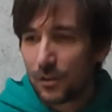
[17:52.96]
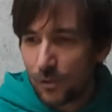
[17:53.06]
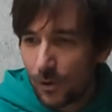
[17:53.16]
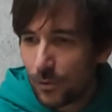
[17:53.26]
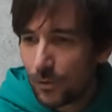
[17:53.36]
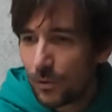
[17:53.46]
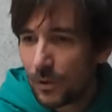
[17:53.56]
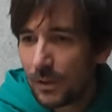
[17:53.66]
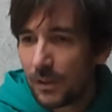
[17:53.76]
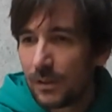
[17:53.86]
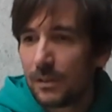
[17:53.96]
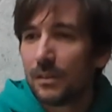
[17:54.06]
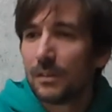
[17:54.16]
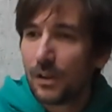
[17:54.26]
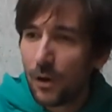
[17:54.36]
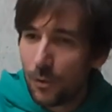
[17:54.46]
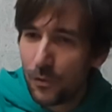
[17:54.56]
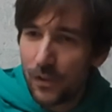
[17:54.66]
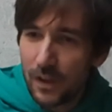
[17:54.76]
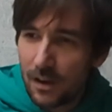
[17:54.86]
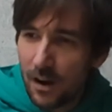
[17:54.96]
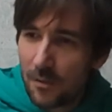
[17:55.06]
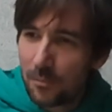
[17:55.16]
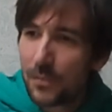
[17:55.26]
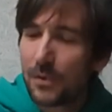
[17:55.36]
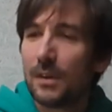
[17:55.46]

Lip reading: grow the whole thing up.